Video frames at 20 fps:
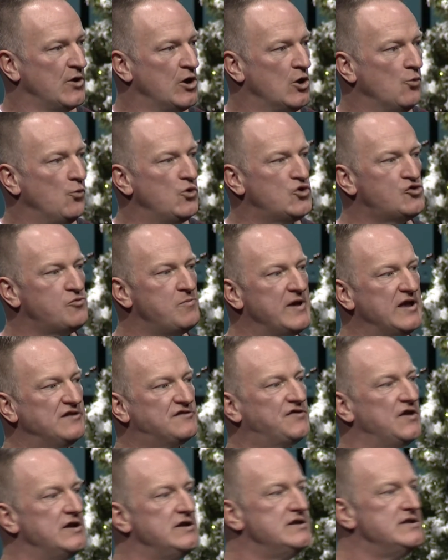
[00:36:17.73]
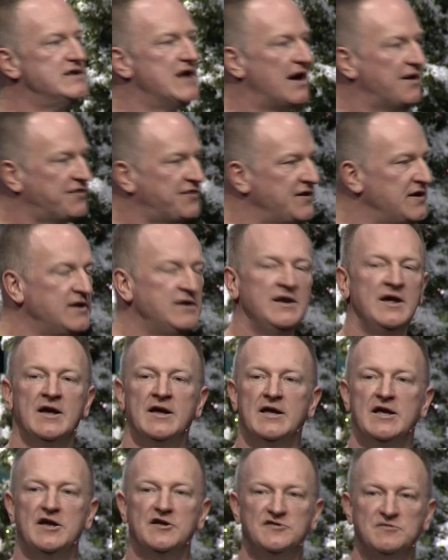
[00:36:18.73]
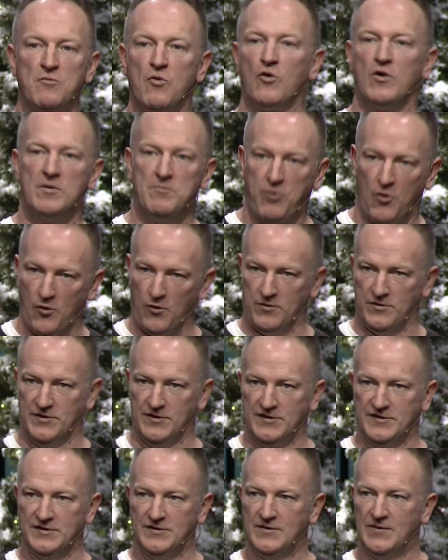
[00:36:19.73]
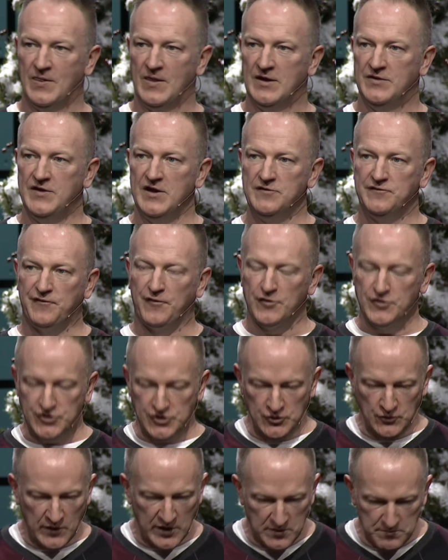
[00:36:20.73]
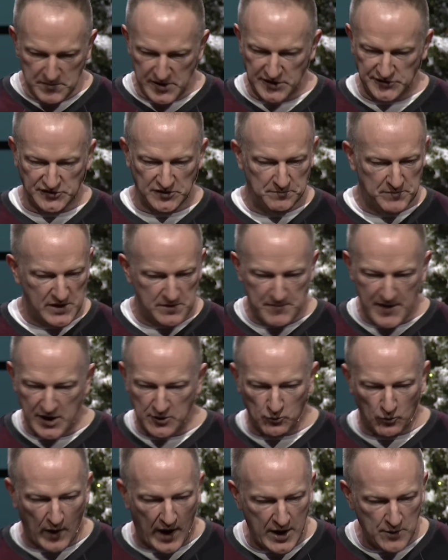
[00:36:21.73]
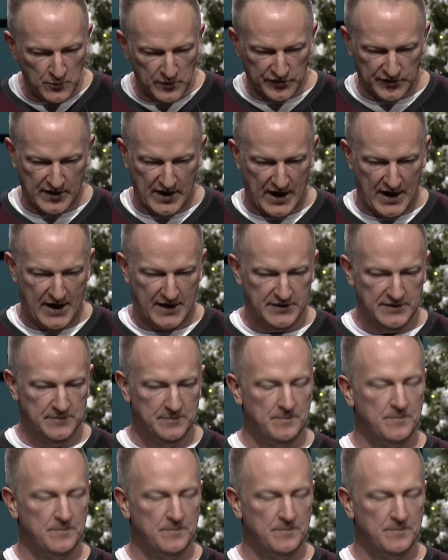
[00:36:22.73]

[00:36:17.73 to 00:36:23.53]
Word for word: Which means that nothing is more important than for you and me to be made right with God.